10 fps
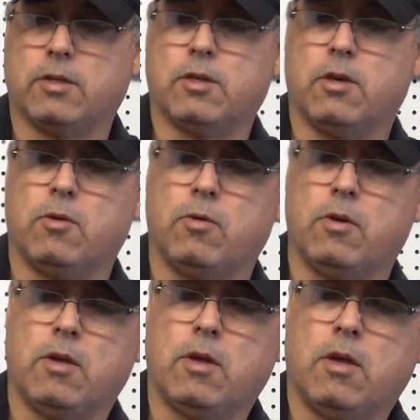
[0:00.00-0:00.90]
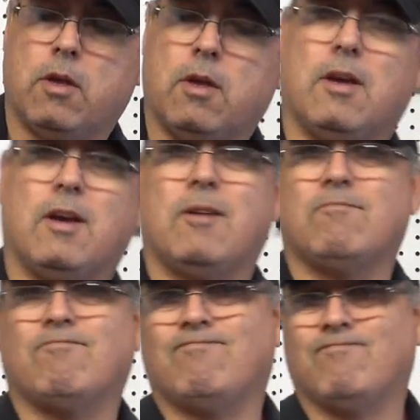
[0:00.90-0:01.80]
So
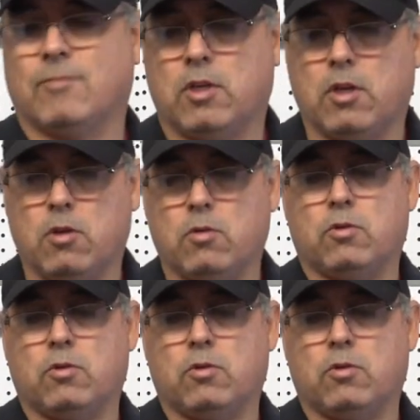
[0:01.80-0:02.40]
you know,